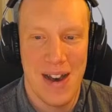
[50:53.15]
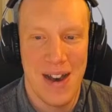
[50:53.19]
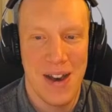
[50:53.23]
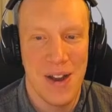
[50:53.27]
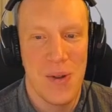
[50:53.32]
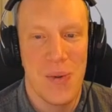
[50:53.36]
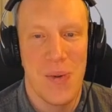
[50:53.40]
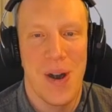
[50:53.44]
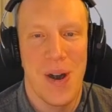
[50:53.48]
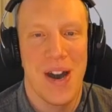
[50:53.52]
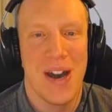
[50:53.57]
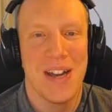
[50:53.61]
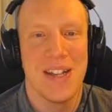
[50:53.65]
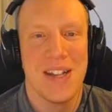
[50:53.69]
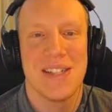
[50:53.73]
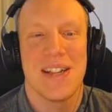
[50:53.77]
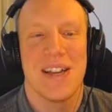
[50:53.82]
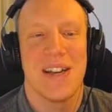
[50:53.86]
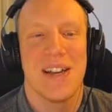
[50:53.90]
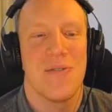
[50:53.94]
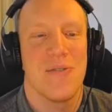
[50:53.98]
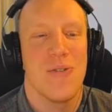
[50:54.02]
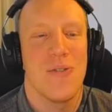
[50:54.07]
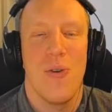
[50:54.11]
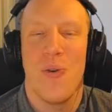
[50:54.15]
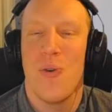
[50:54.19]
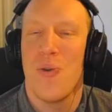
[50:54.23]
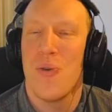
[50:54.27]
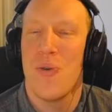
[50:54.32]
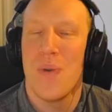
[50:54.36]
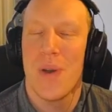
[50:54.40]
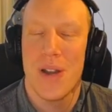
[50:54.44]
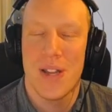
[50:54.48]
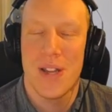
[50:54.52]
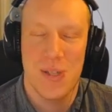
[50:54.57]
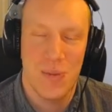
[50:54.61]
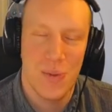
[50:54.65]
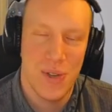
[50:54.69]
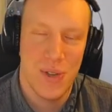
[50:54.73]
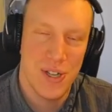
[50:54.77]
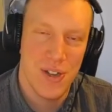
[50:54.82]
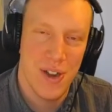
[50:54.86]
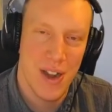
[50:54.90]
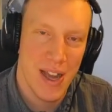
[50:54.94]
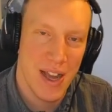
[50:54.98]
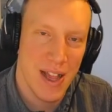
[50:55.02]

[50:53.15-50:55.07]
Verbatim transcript: Otherwise, I always wish you a